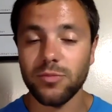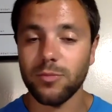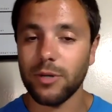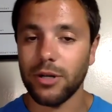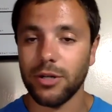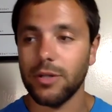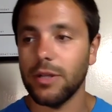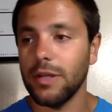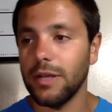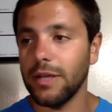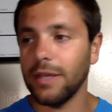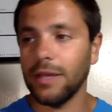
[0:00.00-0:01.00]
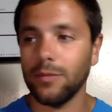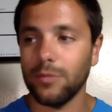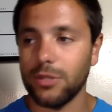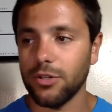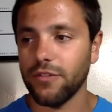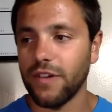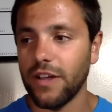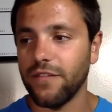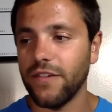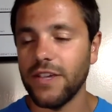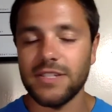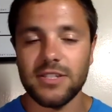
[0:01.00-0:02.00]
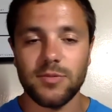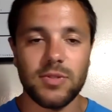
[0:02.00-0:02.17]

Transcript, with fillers: where again, with our five phases, we